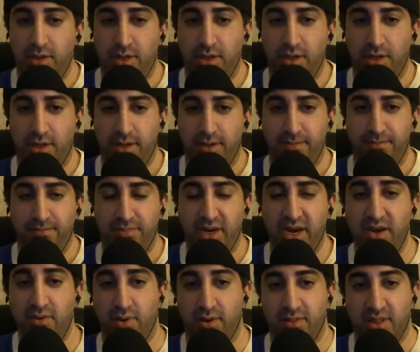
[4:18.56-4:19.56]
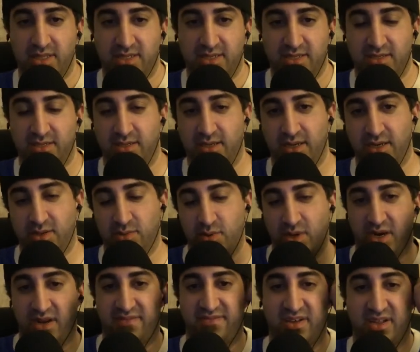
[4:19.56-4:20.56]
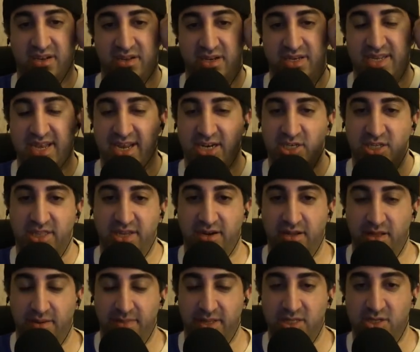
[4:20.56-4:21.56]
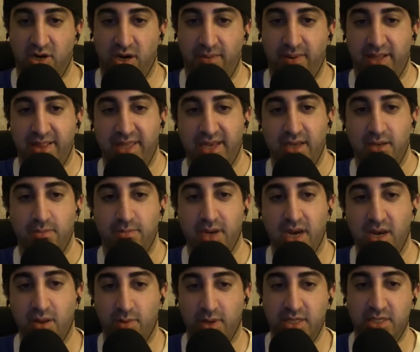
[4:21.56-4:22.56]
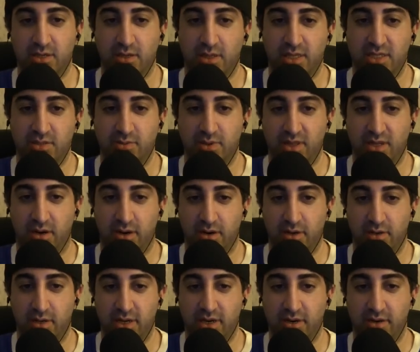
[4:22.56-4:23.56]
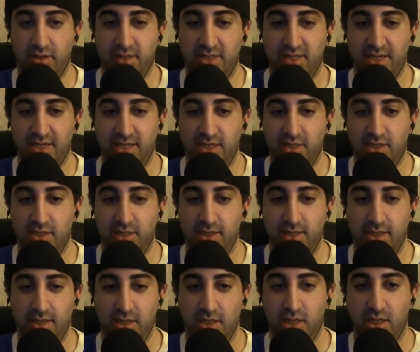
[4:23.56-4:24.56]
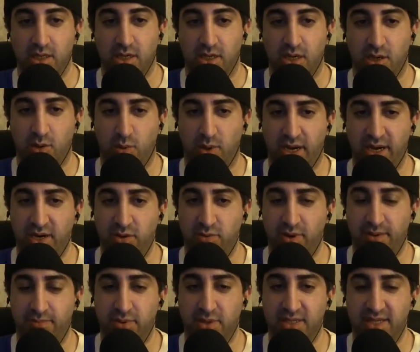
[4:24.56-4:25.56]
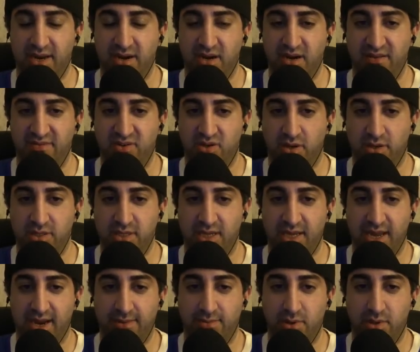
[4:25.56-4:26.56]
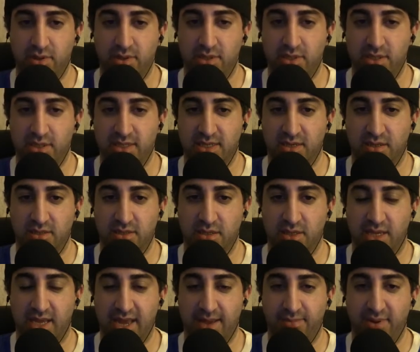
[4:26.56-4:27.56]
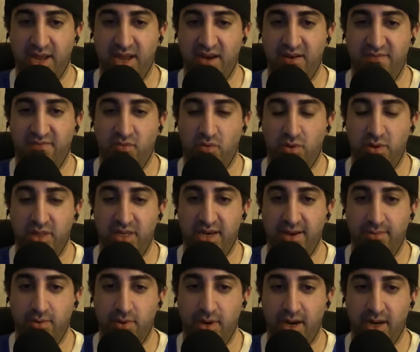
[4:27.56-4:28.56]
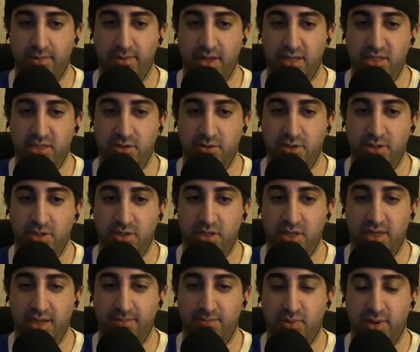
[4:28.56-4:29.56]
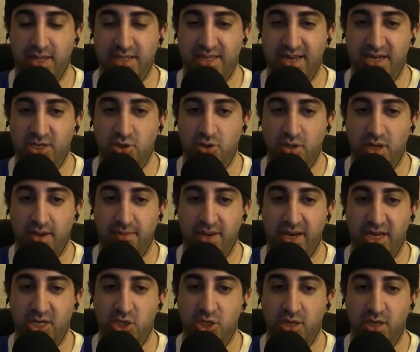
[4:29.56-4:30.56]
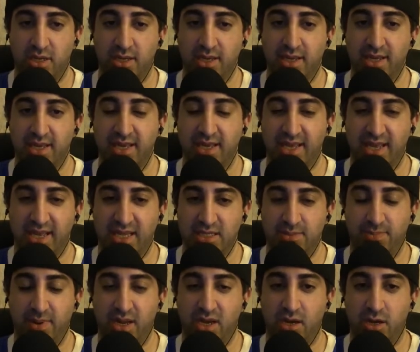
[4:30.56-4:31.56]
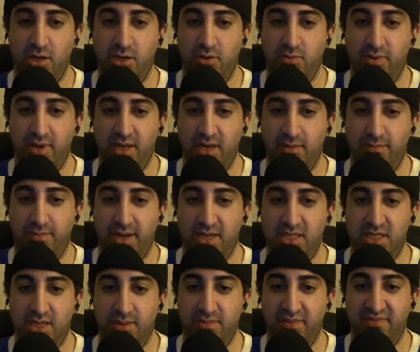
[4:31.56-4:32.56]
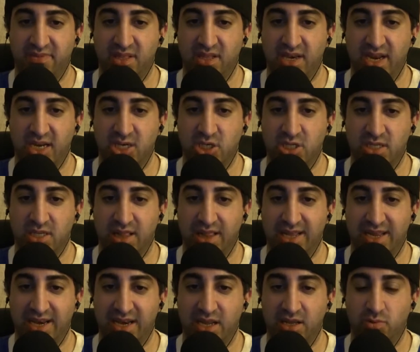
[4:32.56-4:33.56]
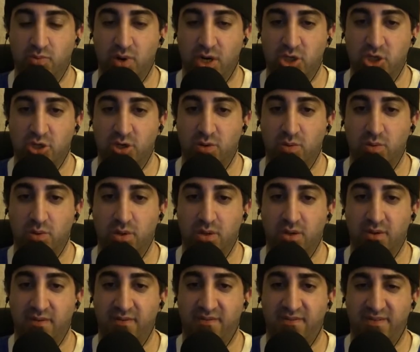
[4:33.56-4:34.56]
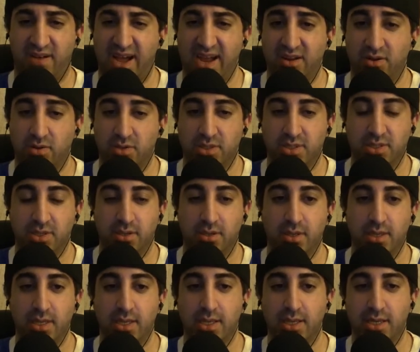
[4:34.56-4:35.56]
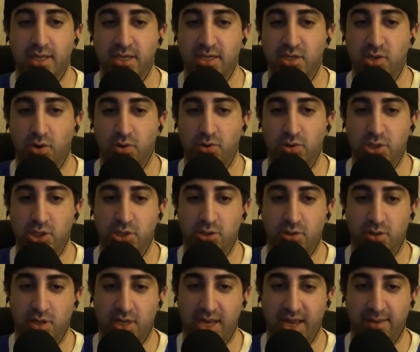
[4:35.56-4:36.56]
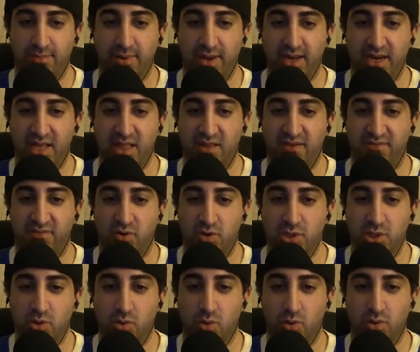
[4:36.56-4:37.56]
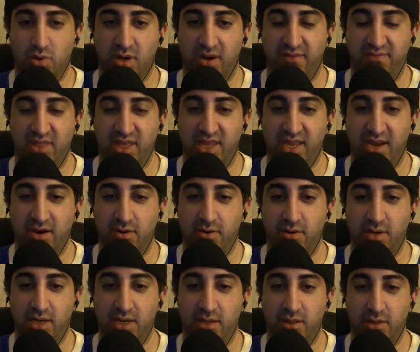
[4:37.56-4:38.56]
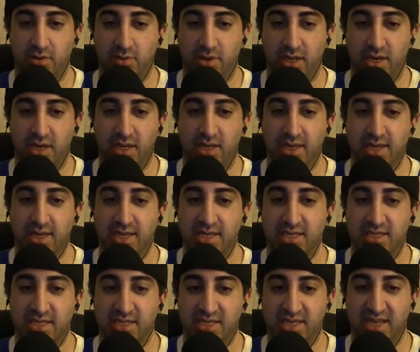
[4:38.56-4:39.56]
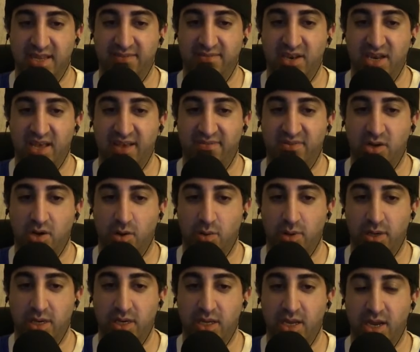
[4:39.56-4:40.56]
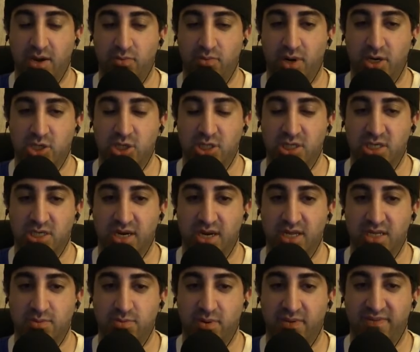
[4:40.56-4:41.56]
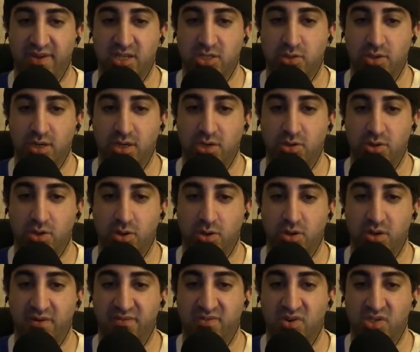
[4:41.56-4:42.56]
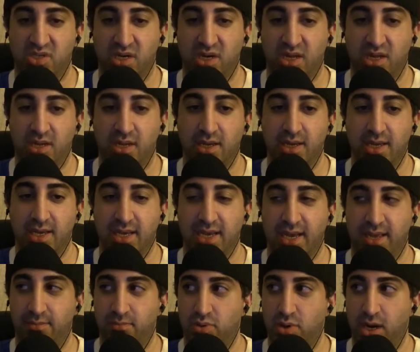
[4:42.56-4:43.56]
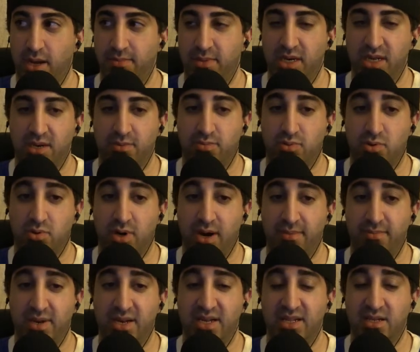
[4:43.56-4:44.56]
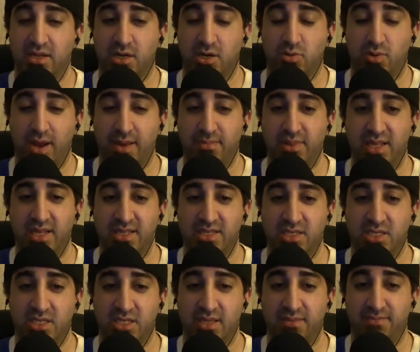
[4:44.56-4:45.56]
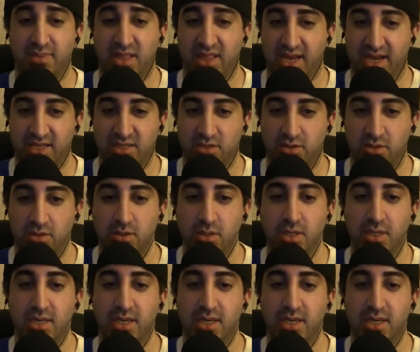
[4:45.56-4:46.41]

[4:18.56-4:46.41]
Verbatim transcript: Um, but anyway, let's I've gone off on a tangent there a little bit. Sorry about that. But anyway, so let's read the article here. It says Hawaii Representative Tulsi Gabbard's tel- campaign for the Democratic presidential nomination is being underwritten by some of the nation's leading Russia files. Donors to her campaign in the first quarter of the year included Stephen F. Cohen, a Russian studies professor at New York University and prominent Kremlin sympathizer,